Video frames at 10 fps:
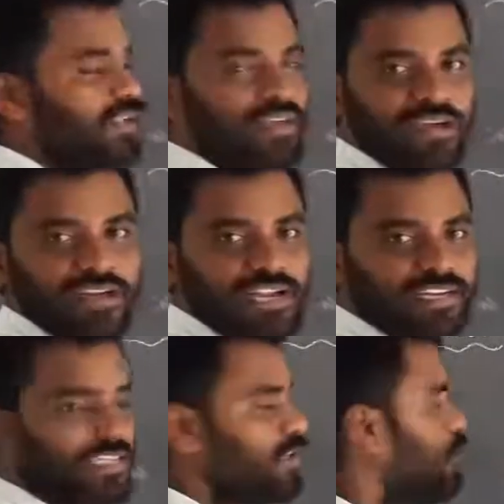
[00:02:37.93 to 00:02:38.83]
right?
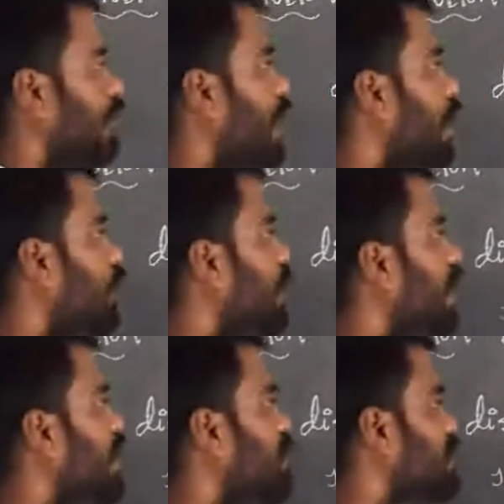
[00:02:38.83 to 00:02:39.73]
We have
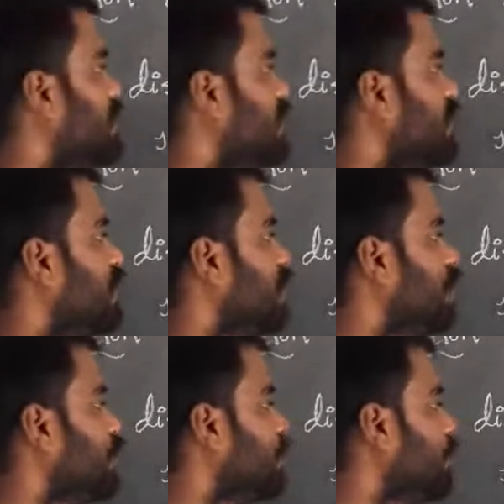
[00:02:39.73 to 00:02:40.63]
S,
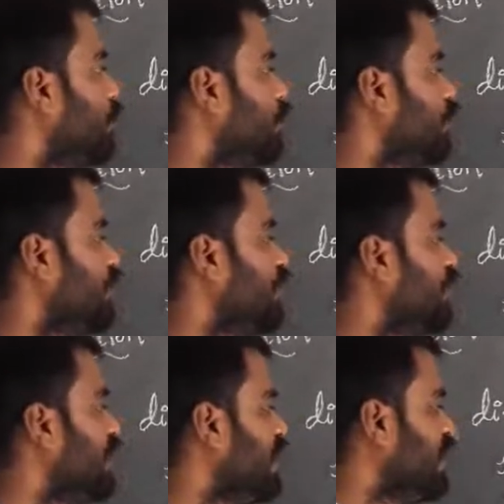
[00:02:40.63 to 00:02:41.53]
U,
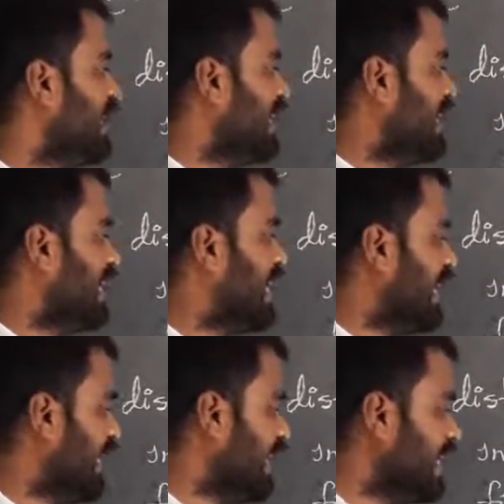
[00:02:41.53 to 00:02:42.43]
V,
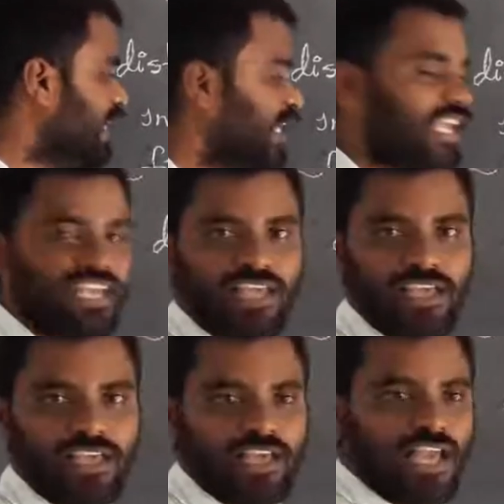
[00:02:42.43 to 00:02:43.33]
T, A.
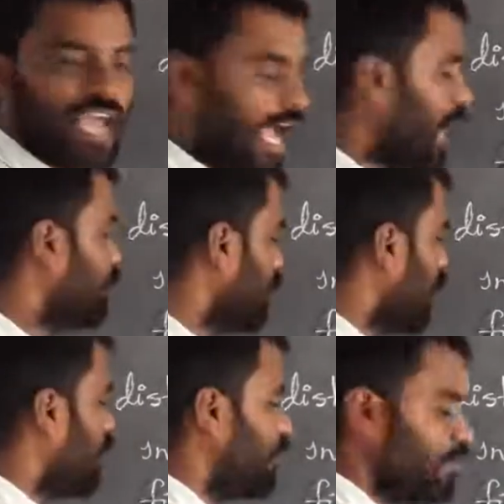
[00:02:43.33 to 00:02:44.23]
And we have
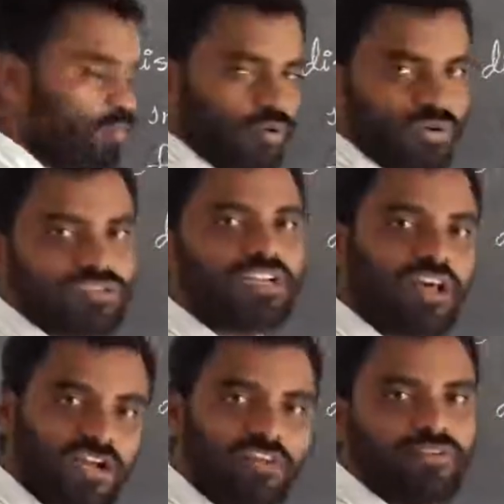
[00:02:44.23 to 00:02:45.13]
one more that
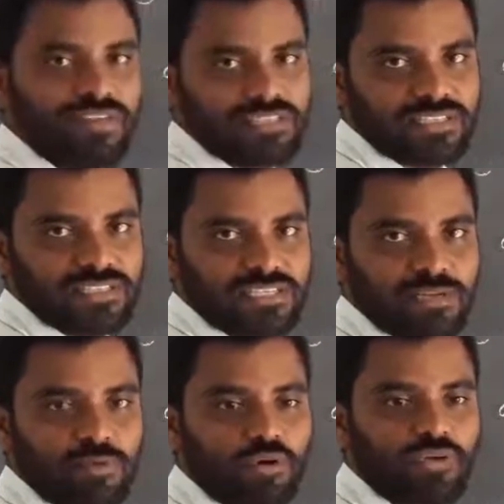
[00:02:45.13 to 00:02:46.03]
already we discussed
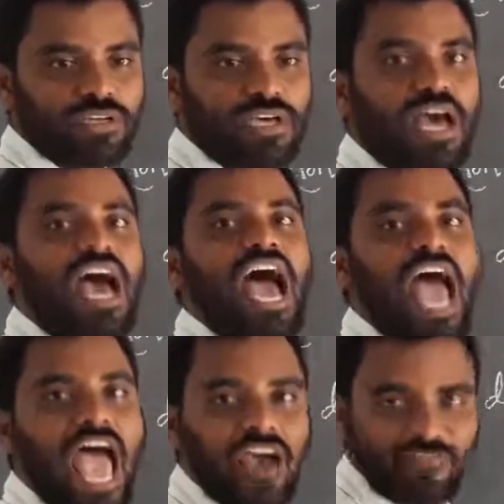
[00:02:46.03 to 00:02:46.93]
about
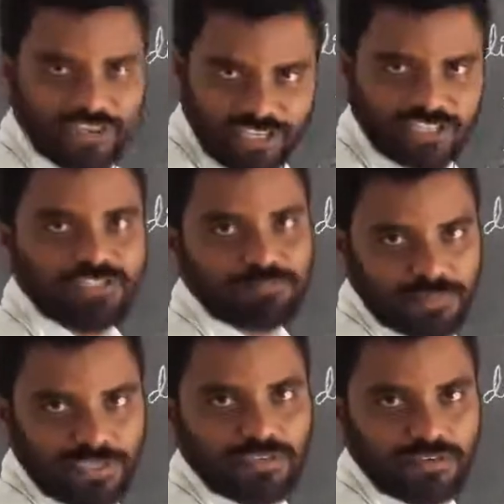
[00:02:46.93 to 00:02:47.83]
average
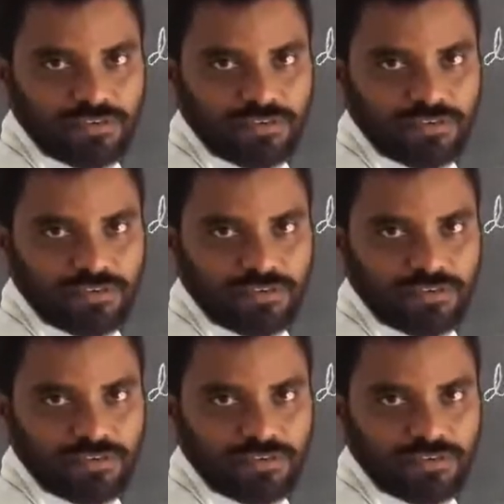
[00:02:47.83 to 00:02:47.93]
speed,